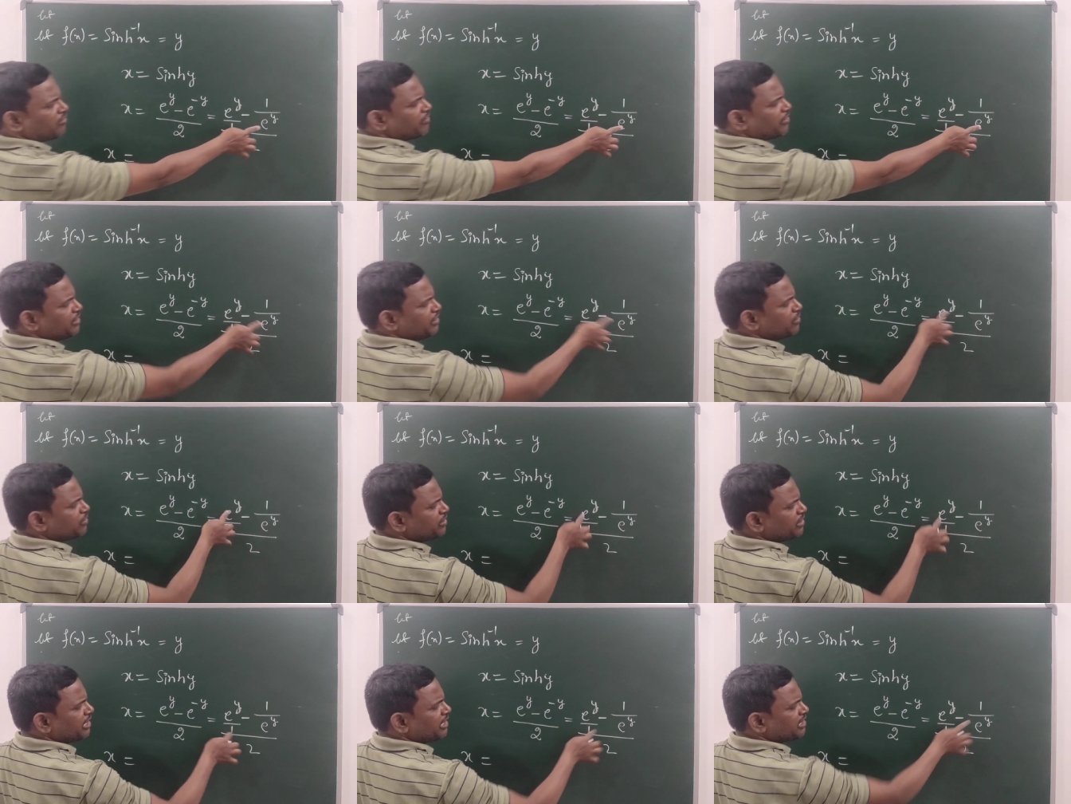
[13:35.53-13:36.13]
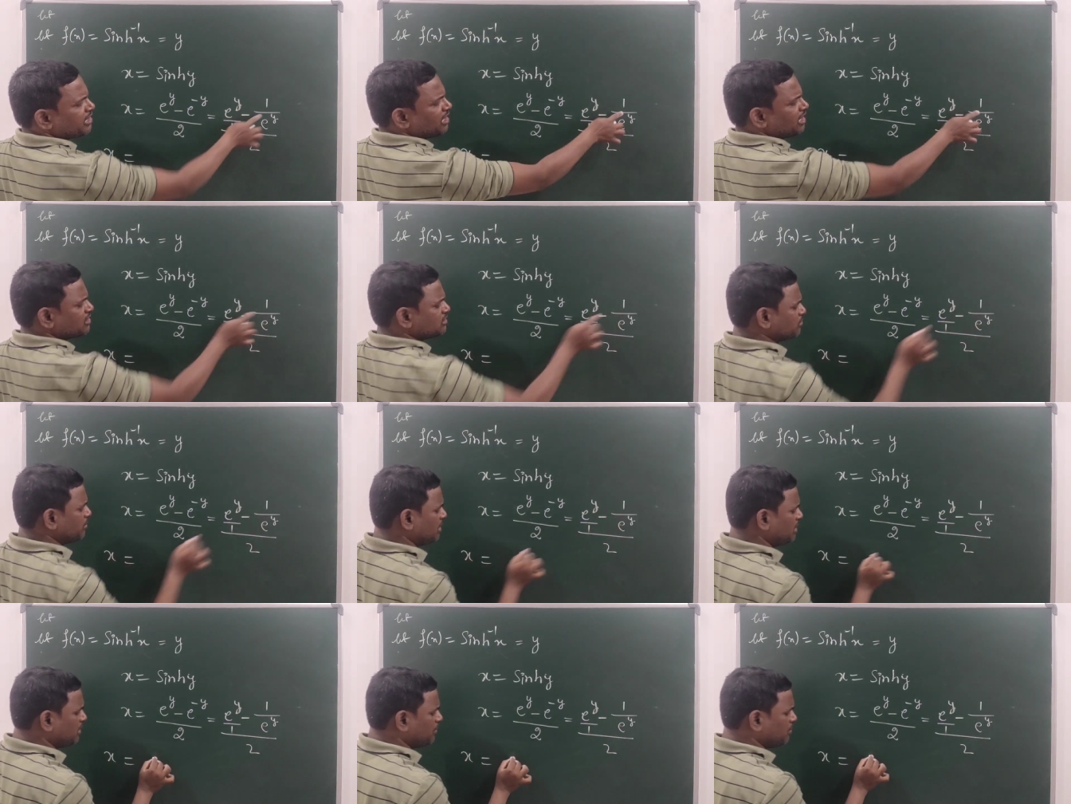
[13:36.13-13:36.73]
when you take
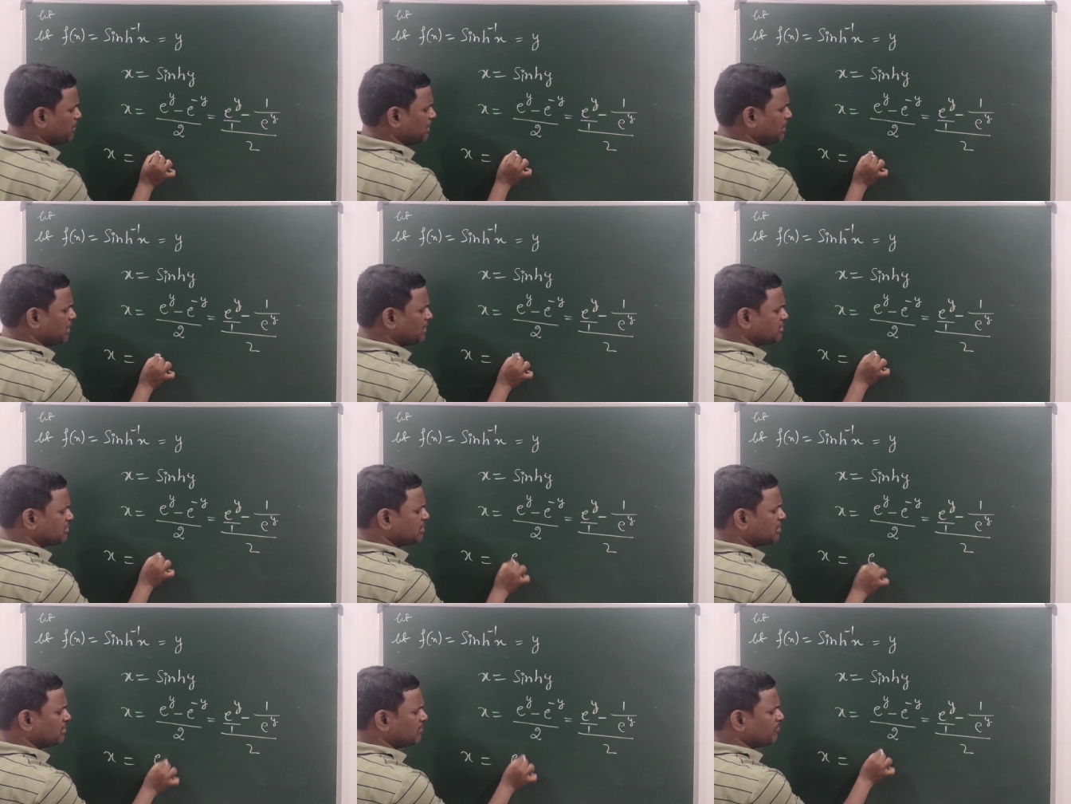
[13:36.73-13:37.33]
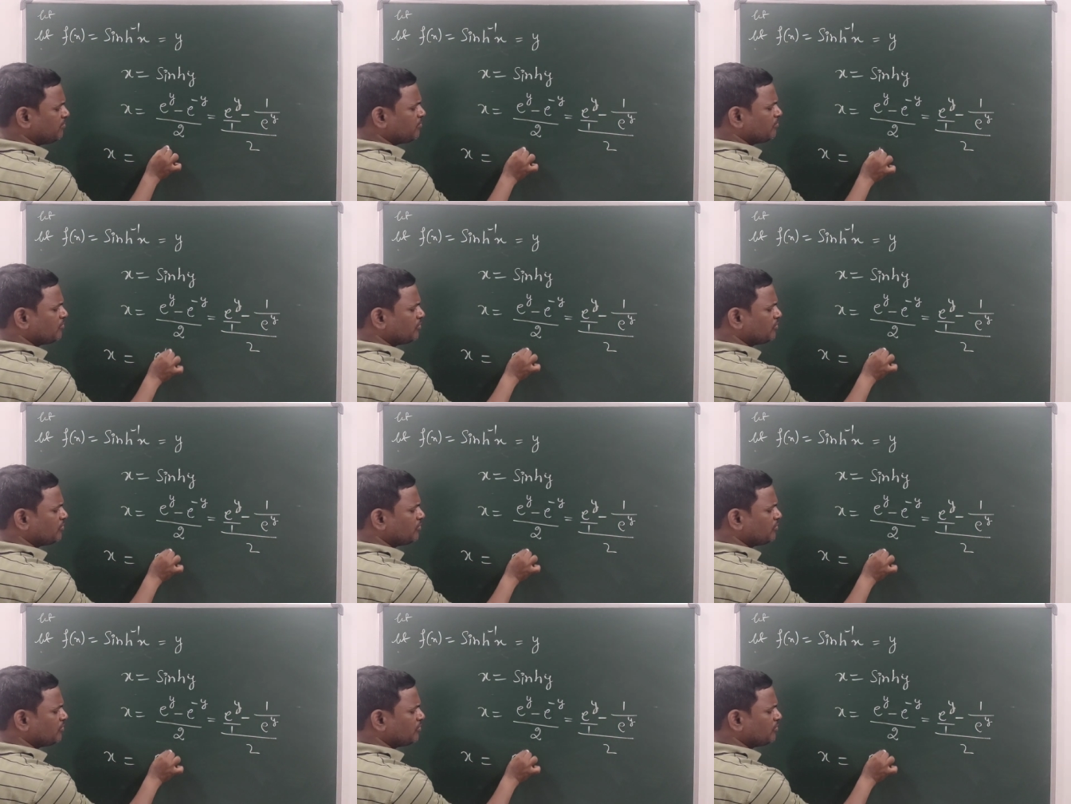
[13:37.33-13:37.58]
cross multiplication,